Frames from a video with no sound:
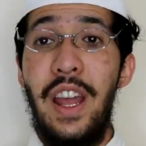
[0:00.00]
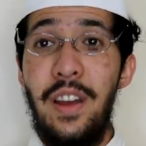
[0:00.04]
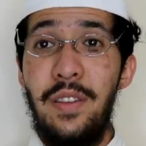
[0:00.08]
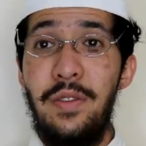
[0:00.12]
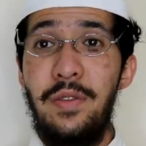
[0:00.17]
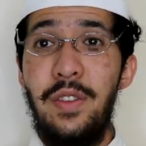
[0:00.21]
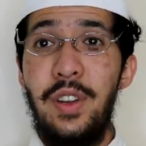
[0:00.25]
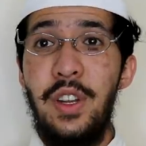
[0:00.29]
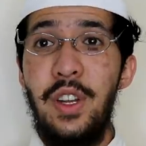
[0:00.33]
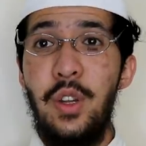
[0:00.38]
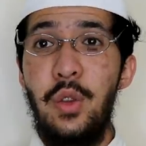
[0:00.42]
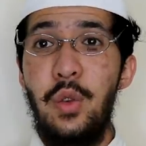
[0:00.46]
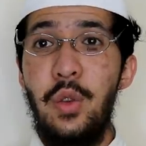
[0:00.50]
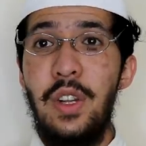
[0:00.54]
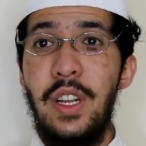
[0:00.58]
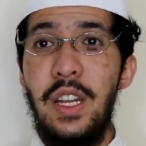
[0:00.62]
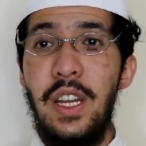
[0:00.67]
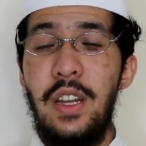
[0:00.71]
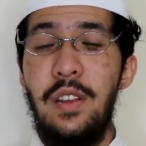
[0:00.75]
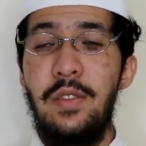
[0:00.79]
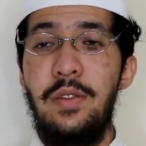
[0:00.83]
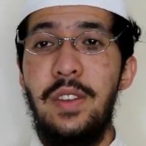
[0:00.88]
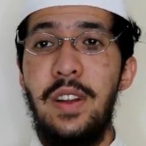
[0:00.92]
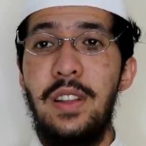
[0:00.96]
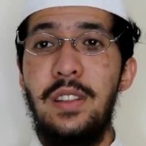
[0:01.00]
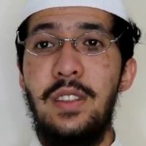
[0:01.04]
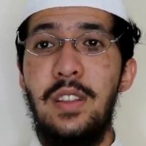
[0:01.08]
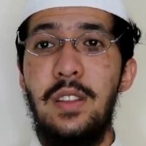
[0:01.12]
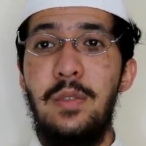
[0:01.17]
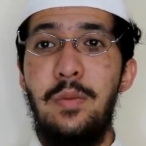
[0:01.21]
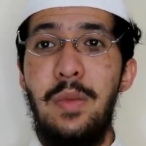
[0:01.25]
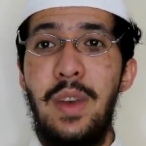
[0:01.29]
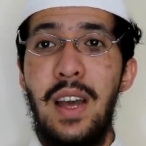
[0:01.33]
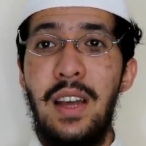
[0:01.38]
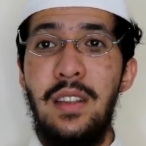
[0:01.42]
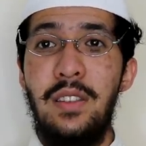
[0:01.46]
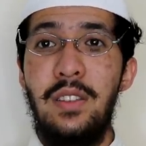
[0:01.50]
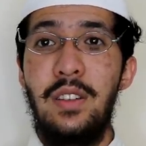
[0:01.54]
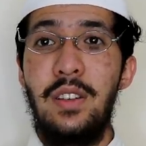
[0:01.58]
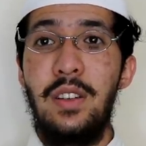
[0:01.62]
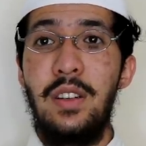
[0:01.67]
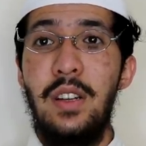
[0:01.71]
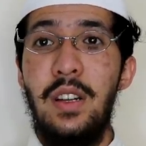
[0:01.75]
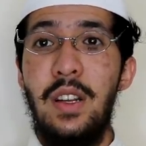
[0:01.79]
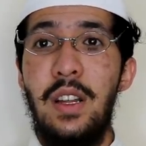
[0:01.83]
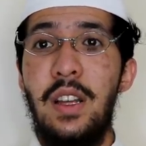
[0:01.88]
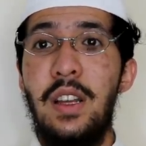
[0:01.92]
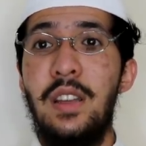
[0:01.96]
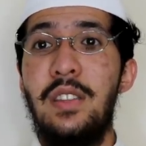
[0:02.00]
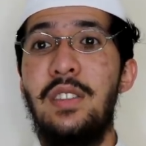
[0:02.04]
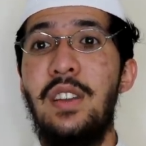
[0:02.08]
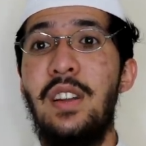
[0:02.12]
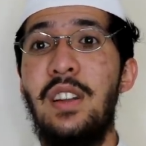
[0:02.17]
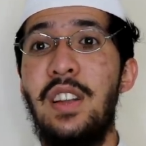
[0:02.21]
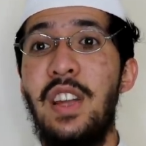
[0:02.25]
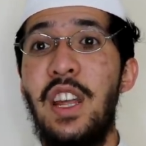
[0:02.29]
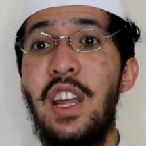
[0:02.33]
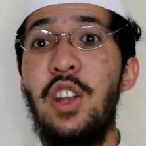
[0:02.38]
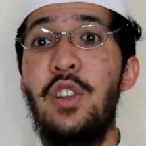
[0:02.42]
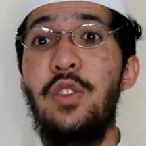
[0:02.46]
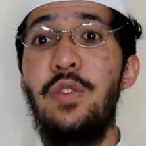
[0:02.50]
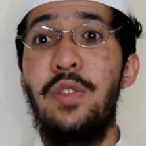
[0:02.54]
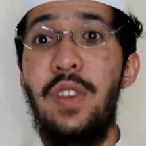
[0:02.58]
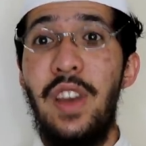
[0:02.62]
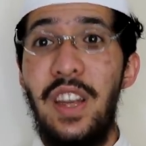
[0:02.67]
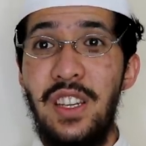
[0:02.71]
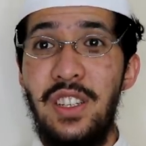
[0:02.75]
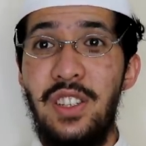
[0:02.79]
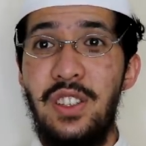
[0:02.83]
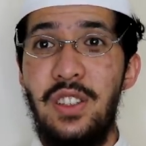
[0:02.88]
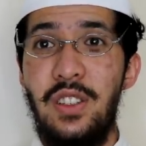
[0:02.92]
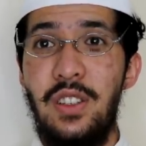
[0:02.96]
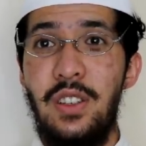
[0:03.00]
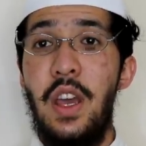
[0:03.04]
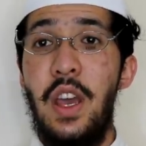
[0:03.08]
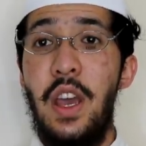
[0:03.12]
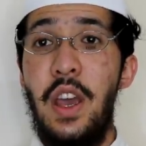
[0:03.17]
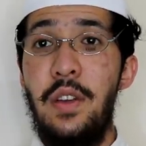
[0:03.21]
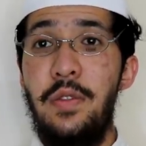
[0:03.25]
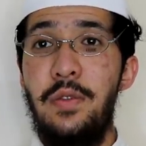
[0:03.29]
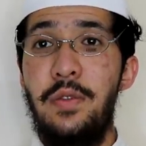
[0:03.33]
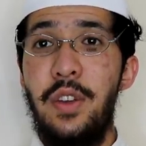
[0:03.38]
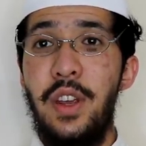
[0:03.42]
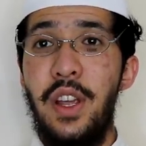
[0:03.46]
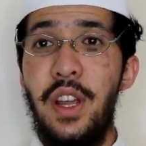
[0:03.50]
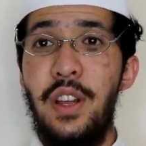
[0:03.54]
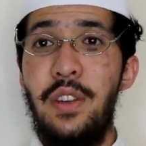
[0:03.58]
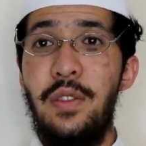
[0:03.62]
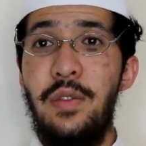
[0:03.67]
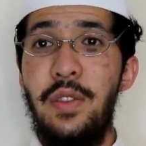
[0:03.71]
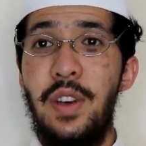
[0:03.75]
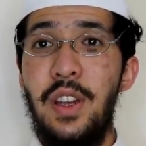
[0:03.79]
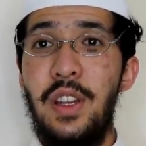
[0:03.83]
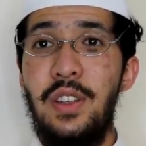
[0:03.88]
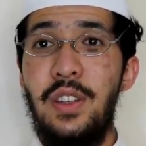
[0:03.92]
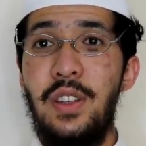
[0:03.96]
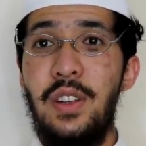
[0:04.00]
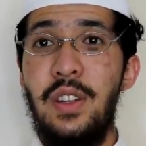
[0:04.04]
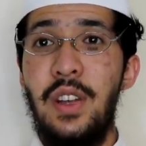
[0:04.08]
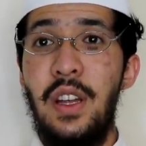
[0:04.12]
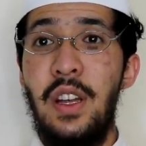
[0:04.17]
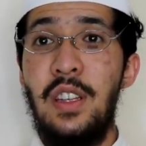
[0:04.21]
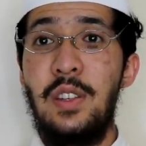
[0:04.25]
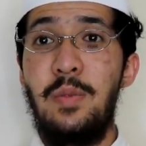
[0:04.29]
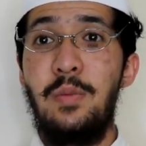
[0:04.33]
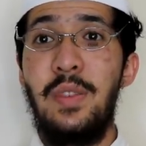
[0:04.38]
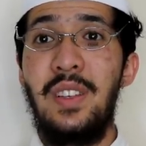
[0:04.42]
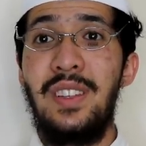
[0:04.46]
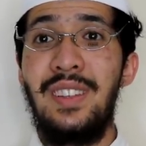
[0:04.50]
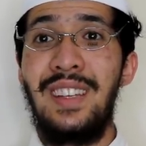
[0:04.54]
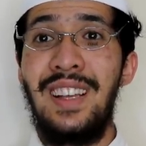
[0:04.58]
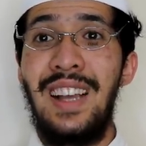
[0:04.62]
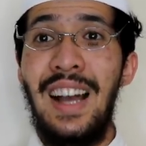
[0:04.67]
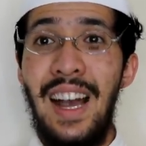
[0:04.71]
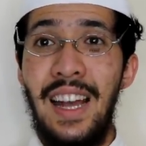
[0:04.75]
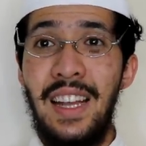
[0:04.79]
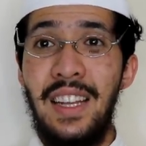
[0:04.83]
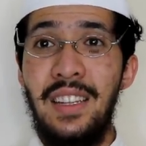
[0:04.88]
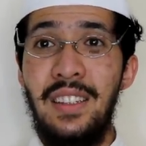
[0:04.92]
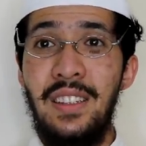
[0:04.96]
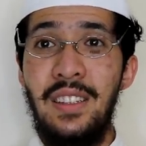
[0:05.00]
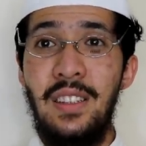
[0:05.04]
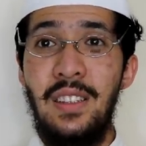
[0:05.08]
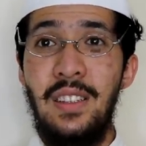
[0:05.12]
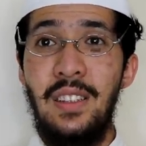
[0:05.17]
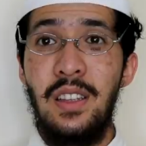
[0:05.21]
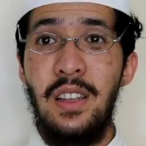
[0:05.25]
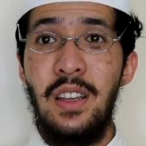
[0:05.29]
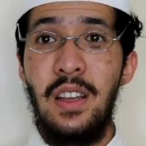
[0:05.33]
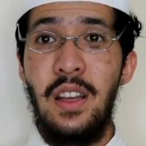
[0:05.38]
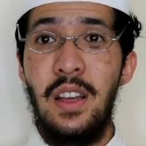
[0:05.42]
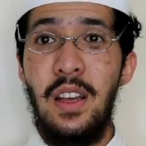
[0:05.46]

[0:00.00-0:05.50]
every newly invented matter is an innovation. Every innovation is misguidance,